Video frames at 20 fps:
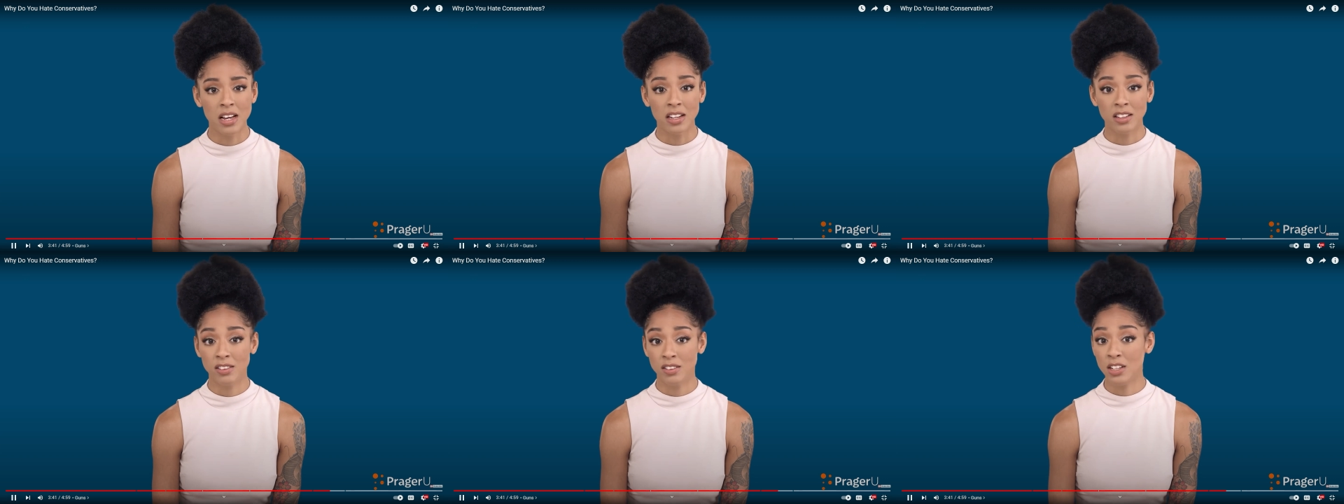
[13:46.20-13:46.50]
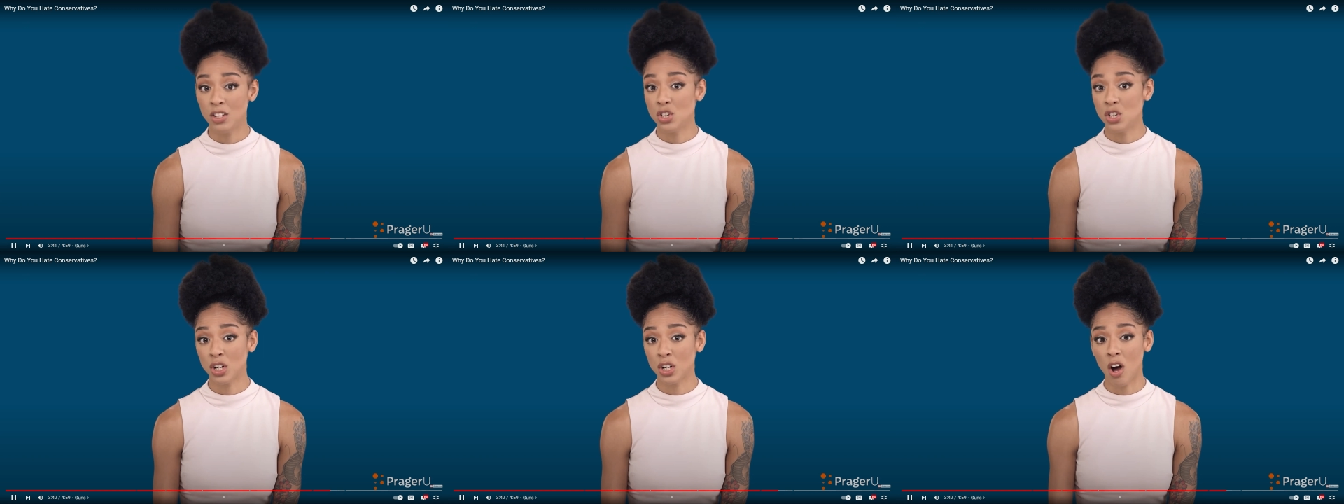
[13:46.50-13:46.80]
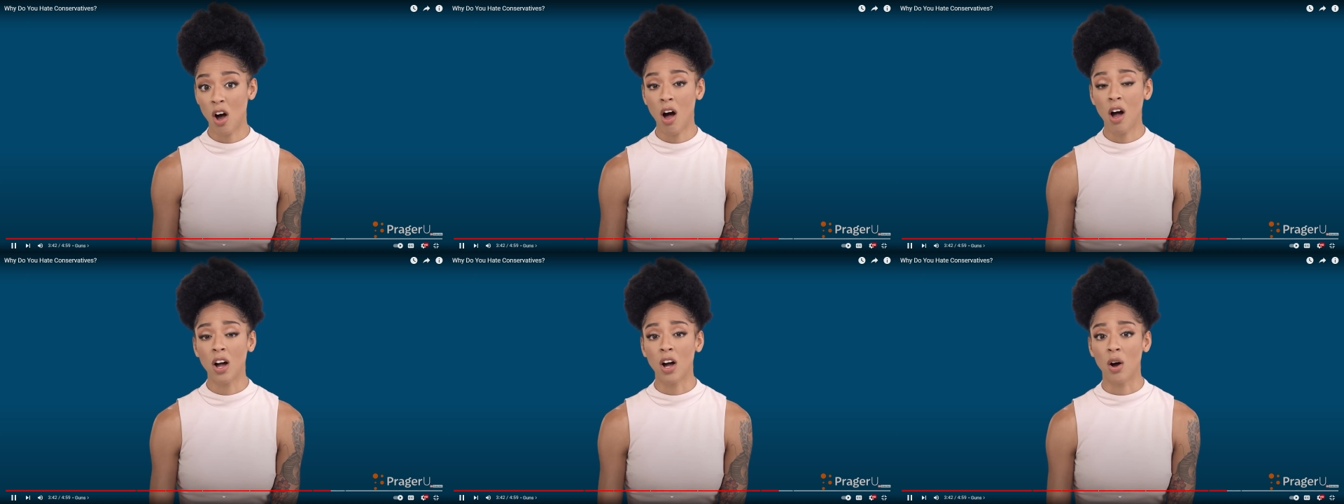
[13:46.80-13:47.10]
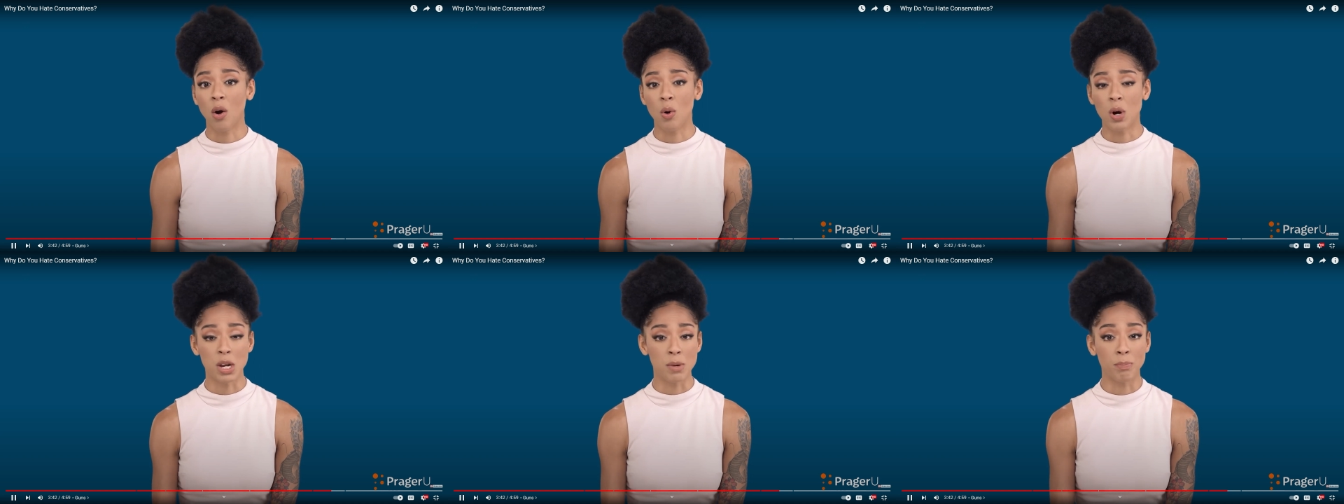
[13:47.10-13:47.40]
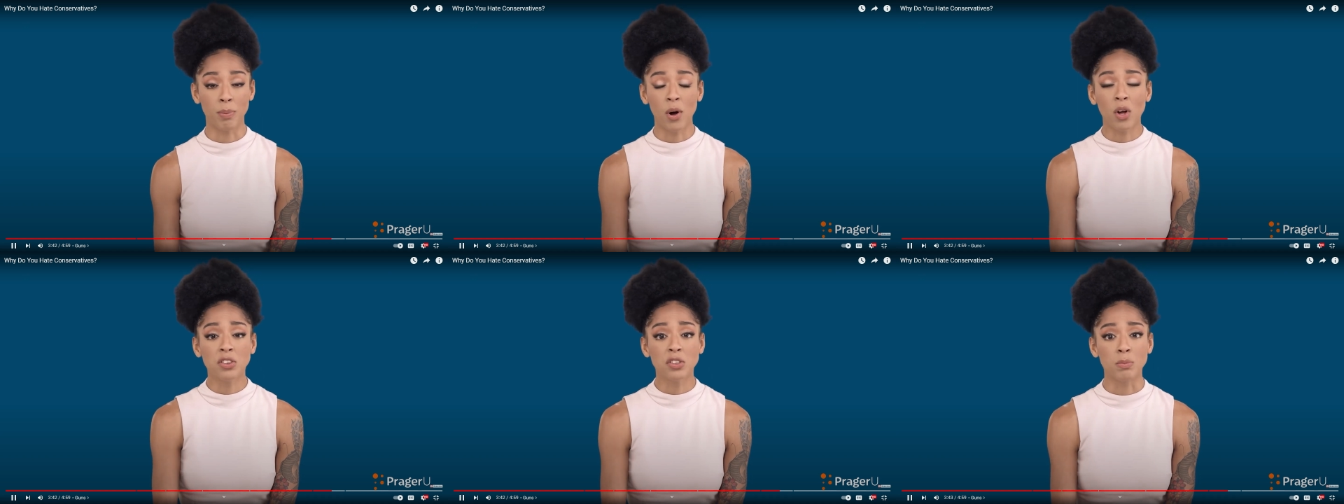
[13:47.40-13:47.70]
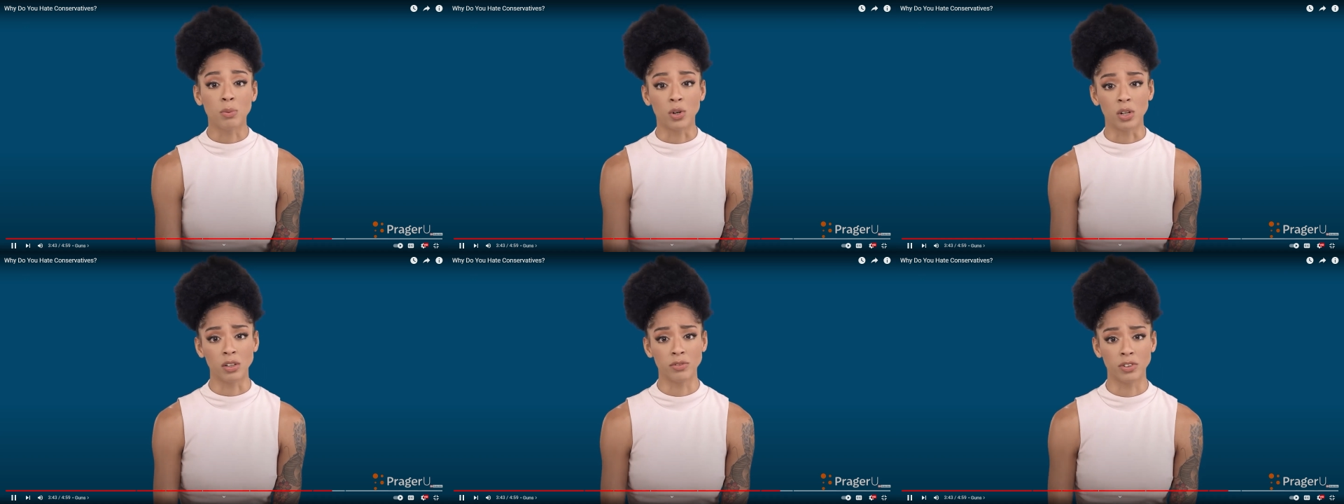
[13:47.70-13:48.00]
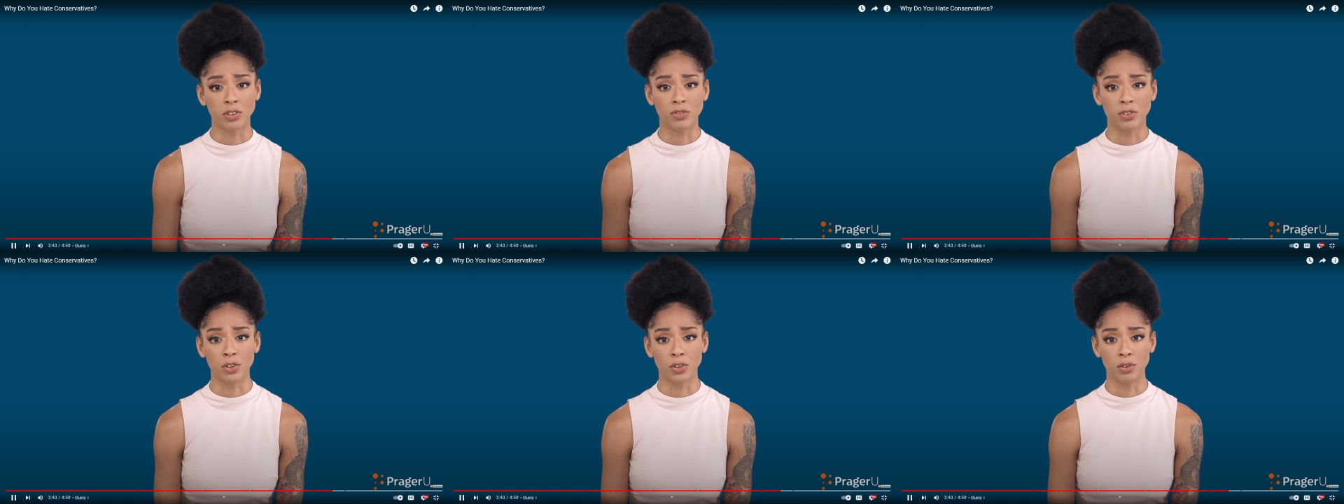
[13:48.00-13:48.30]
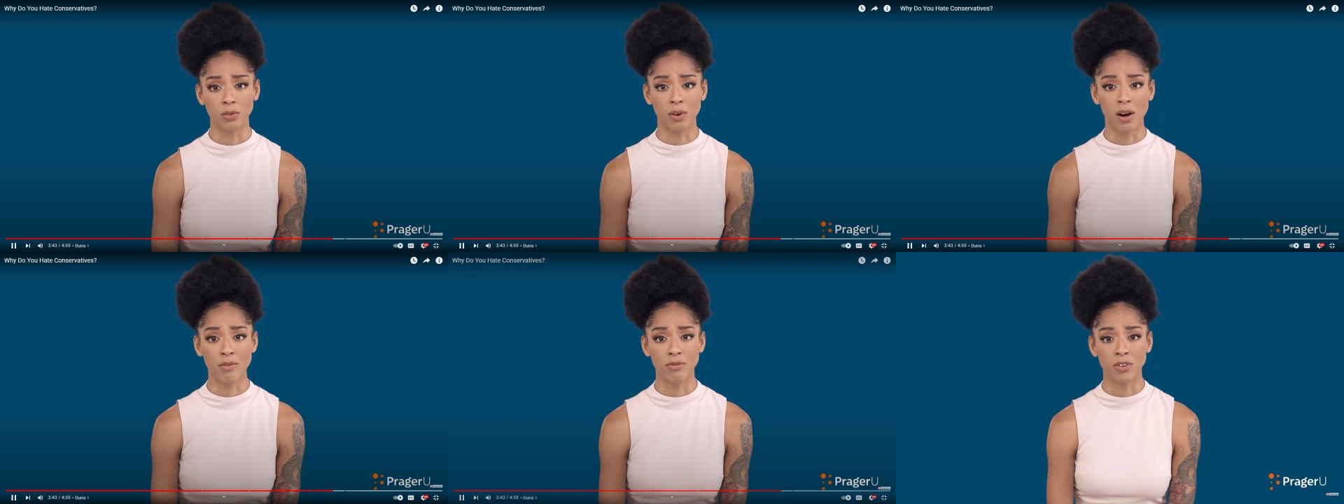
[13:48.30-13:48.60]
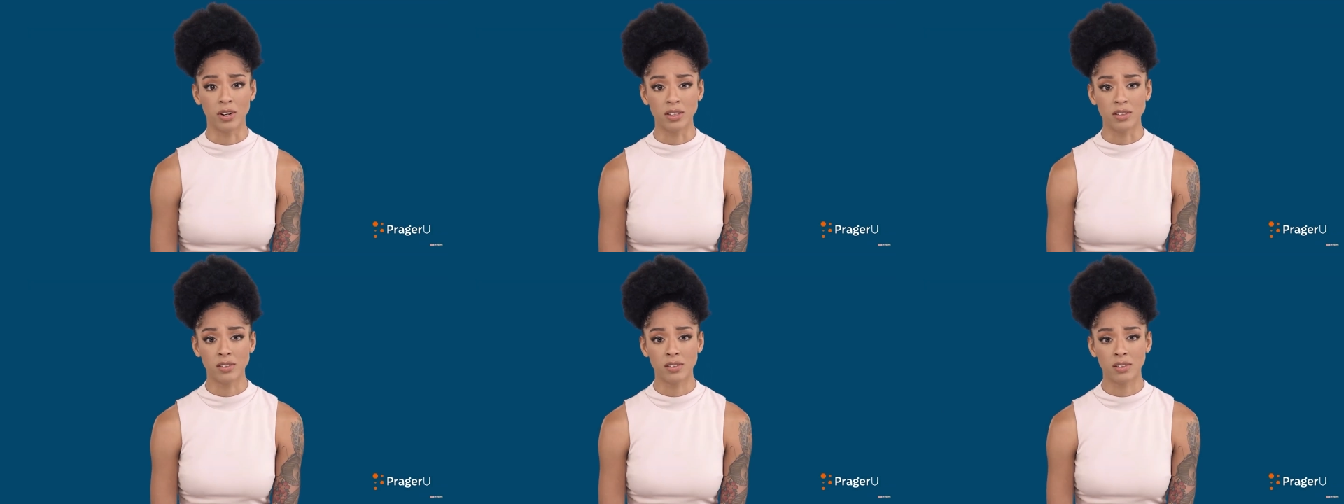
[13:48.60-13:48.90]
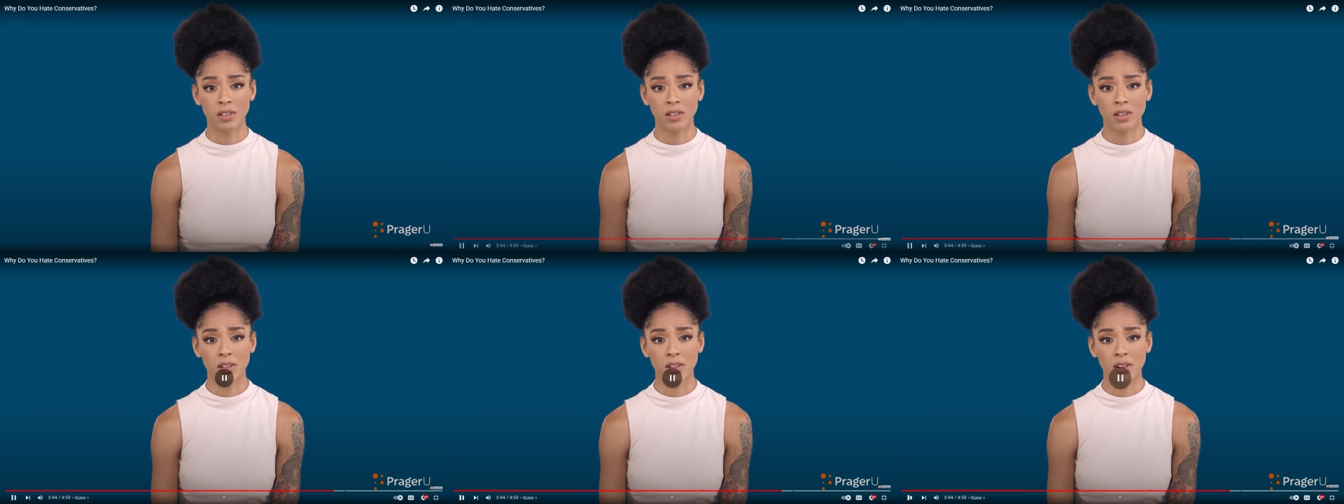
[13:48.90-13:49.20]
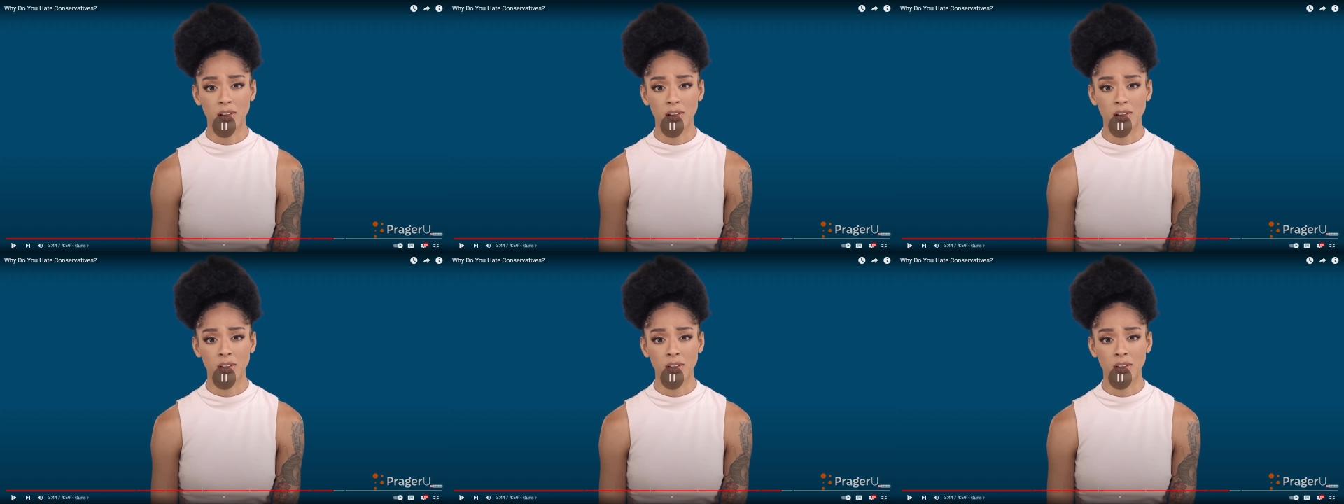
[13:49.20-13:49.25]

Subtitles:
See Chicago and Baltimore for further reference.